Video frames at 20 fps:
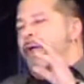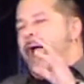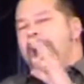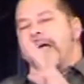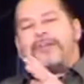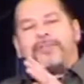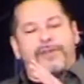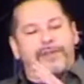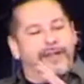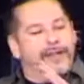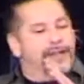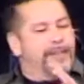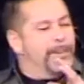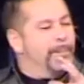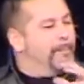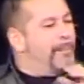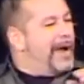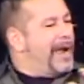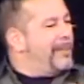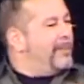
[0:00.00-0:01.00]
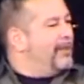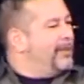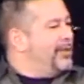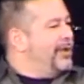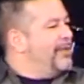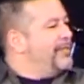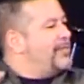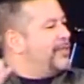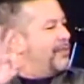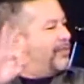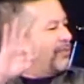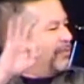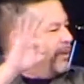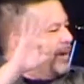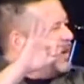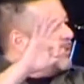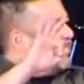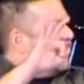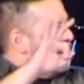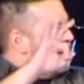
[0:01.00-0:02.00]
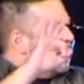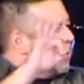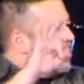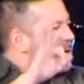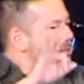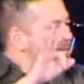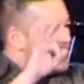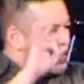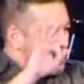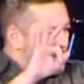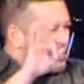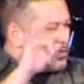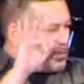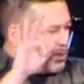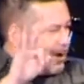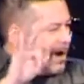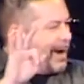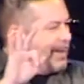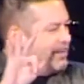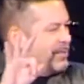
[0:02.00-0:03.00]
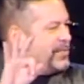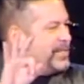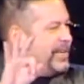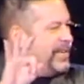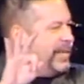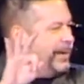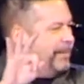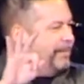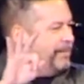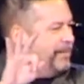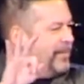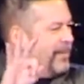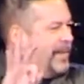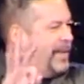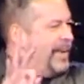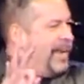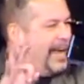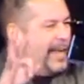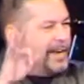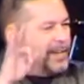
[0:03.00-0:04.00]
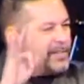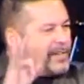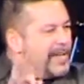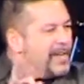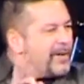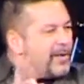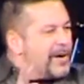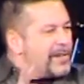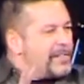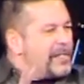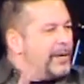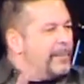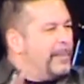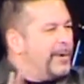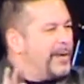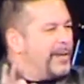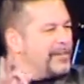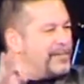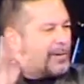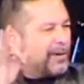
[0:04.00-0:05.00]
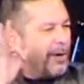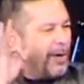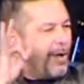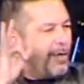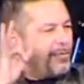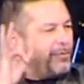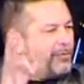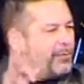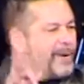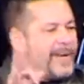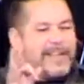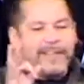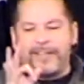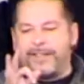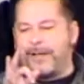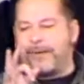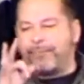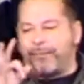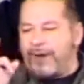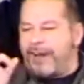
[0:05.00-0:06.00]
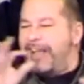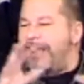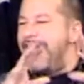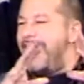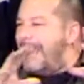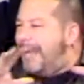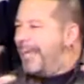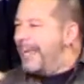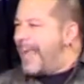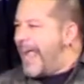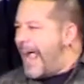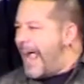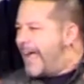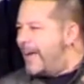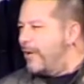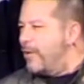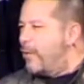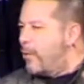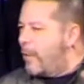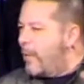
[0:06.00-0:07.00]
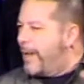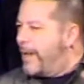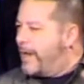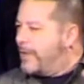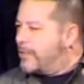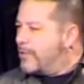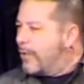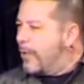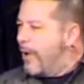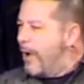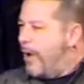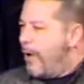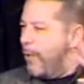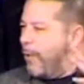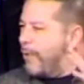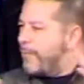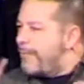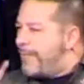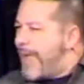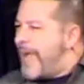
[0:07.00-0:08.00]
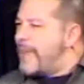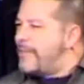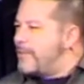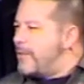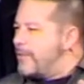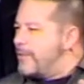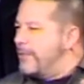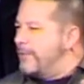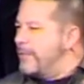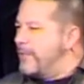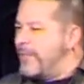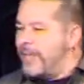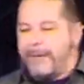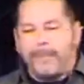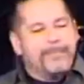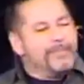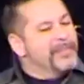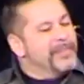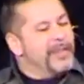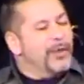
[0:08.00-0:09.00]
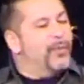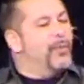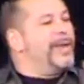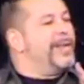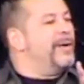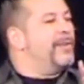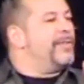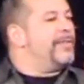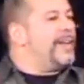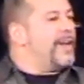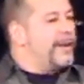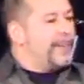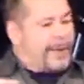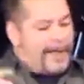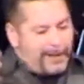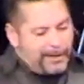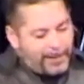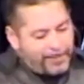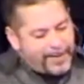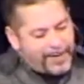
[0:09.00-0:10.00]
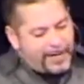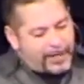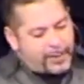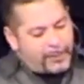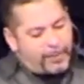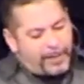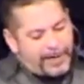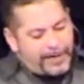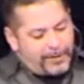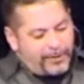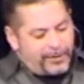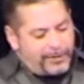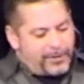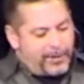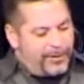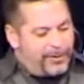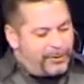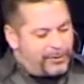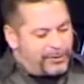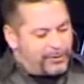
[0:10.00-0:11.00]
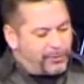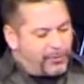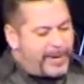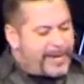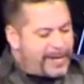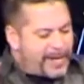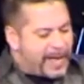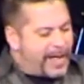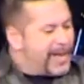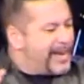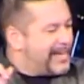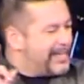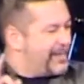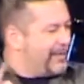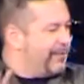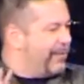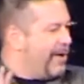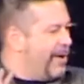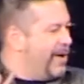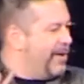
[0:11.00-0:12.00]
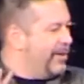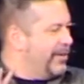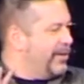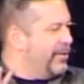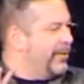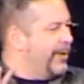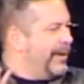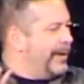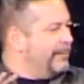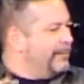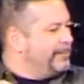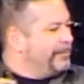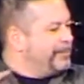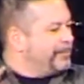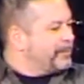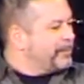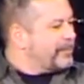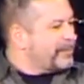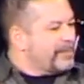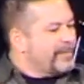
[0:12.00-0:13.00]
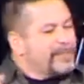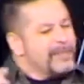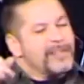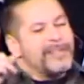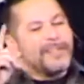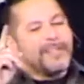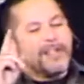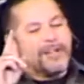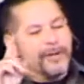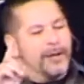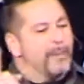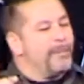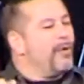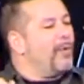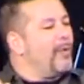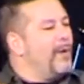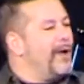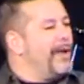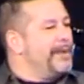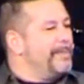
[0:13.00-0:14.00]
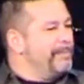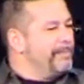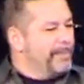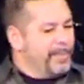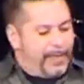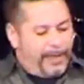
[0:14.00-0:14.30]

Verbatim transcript: actually, the Bible uses three different words to describe sin. And it's interesting because they're all three different kind of categories or, or facets of sin that we don't think about. Let me explain those to you. There's three kinds of wrongdoing. Number one,